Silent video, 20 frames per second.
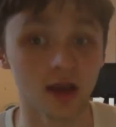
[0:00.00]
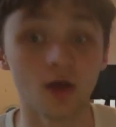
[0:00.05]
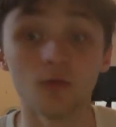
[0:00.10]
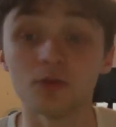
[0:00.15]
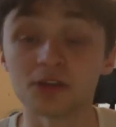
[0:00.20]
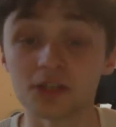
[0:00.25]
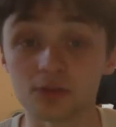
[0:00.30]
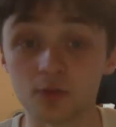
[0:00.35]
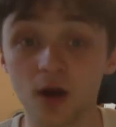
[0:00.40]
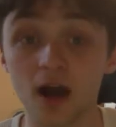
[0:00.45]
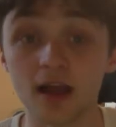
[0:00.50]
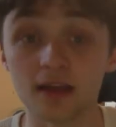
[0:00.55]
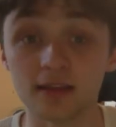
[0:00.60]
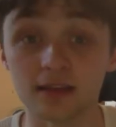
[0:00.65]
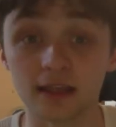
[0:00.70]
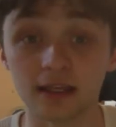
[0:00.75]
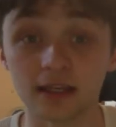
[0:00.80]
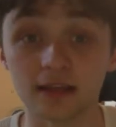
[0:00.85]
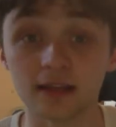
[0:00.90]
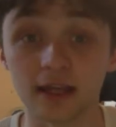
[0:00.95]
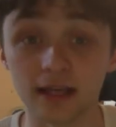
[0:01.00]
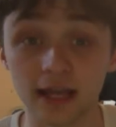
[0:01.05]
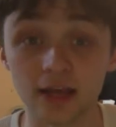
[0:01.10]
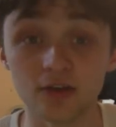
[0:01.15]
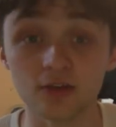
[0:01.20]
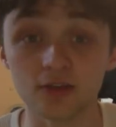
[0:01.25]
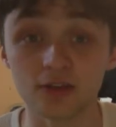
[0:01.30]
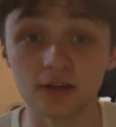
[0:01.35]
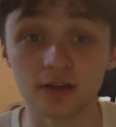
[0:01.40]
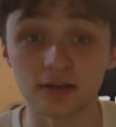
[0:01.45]
Which is why I think that
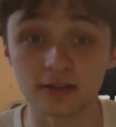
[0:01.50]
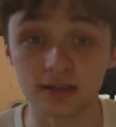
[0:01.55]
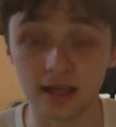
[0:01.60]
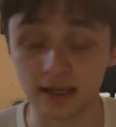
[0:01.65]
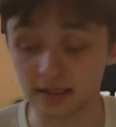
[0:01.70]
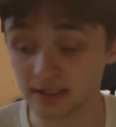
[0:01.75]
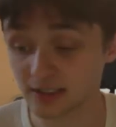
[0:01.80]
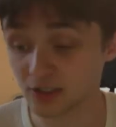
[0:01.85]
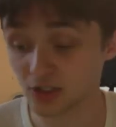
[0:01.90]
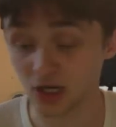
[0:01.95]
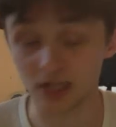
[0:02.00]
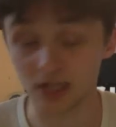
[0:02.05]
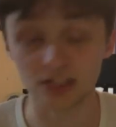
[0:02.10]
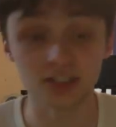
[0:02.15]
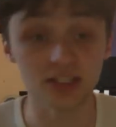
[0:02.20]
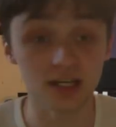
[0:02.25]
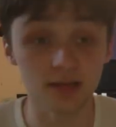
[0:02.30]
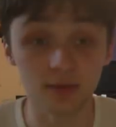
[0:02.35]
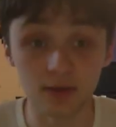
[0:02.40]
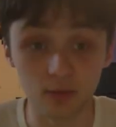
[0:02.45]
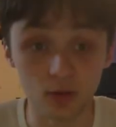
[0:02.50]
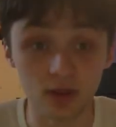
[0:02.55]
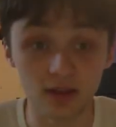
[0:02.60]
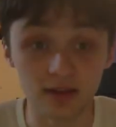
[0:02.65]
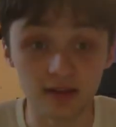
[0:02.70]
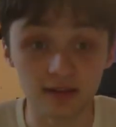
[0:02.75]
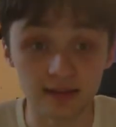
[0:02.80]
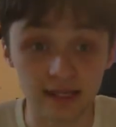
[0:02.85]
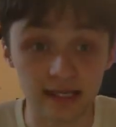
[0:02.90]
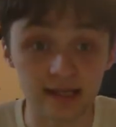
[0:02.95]
Chaos Xyz Change is going to be one of
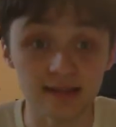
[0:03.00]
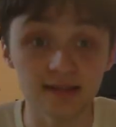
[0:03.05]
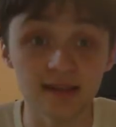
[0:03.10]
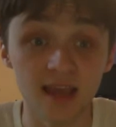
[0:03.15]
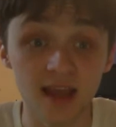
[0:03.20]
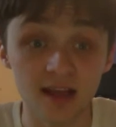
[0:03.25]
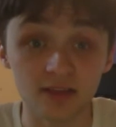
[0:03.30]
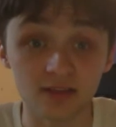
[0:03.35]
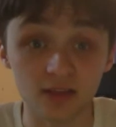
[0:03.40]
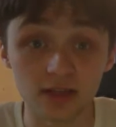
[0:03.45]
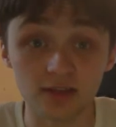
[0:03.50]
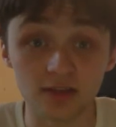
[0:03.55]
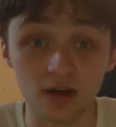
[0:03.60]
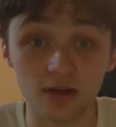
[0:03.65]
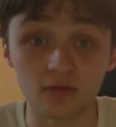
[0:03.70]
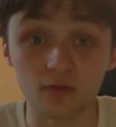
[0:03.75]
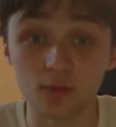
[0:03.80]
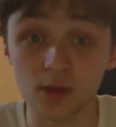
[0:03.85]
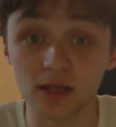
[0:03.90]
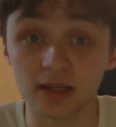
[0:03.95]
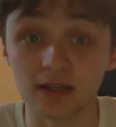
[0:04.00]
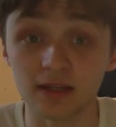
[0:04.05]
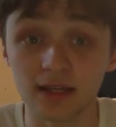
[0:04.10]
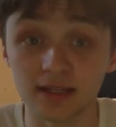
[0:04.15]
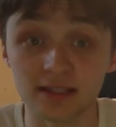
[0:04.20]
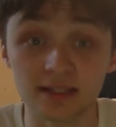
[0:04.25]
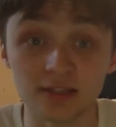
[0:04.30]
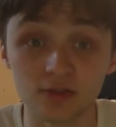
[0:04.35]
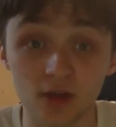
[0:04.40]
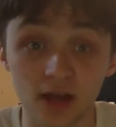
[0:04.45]
the things that Dark Rebellion
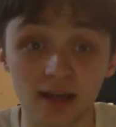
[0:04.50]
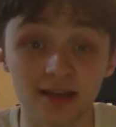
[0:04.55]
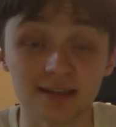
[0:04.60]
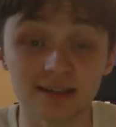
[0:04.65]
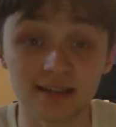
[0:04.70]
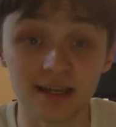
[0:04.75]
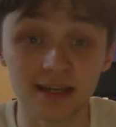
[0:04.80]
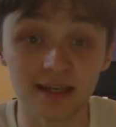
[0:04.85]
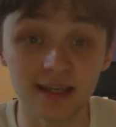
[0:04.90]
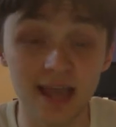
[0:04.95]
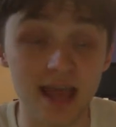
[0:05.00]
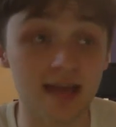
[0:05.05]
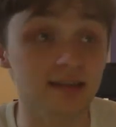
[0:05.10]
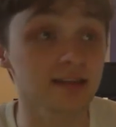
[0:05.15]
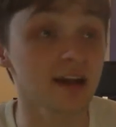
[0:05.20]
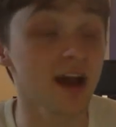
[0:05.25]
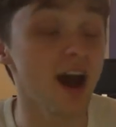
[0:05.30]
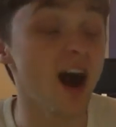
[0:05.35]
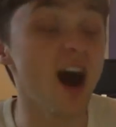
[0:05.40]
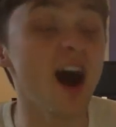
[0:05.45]
Xyz Dragon is going to get.